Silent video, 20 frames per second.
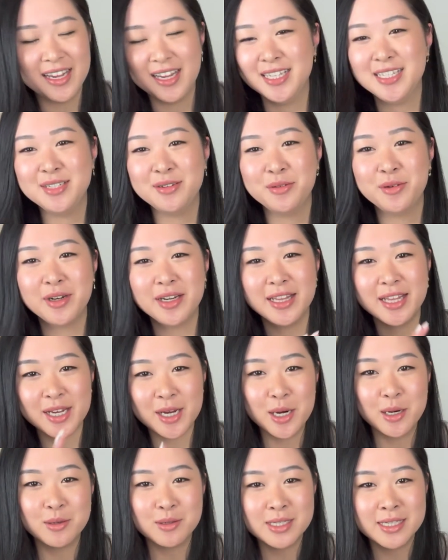I didn't want to like
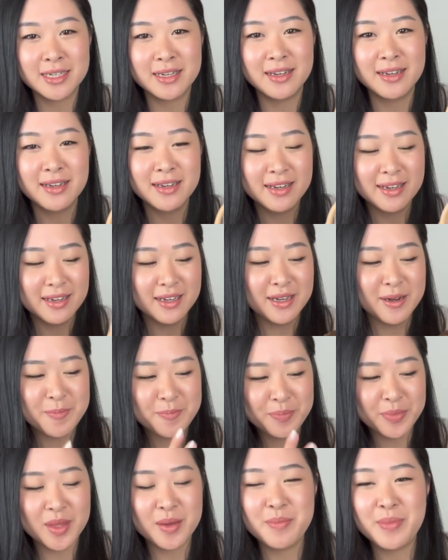alter
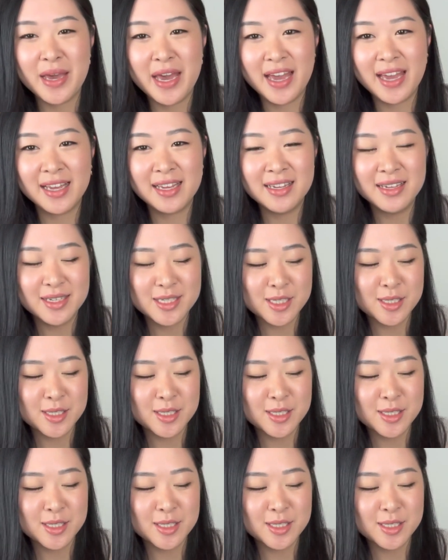the bag.